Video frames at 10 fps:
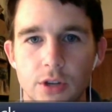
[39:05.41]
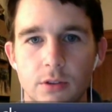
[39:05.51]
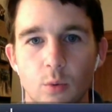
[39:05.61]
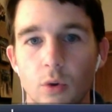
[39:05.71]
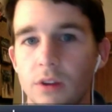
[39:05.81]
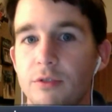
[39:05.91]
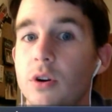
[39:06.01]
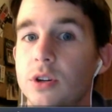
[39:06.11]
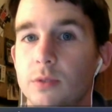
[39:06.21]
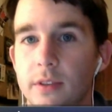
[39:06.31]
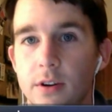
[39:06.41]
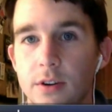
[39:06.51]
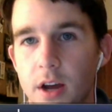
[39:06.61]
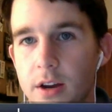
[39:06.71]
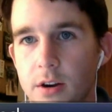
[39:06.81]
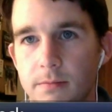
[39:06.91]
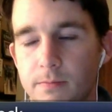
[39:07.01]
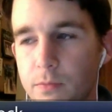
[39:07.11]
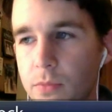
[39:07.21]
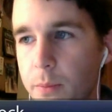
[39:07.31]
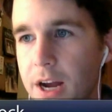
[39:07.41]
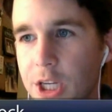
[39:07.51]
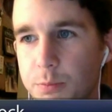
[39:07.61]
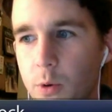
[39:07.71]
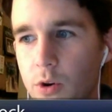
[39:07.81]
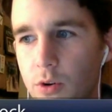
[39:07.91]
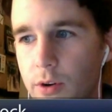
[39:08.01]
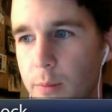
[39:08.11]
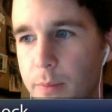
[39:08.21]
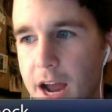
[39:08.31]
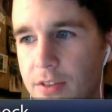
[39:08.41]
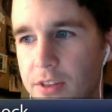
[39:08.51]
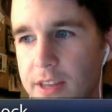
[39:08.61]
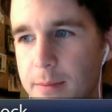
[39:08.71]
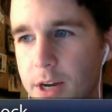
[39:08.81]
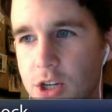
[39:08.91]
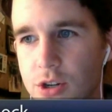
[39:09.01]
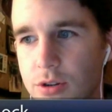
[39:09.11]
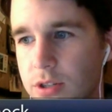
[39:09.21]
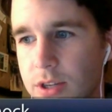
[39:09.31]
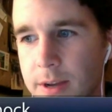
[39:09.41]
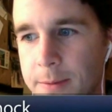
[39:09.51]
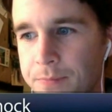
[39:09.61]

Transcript: the workforce when they're done, or the possible career path that they might choose.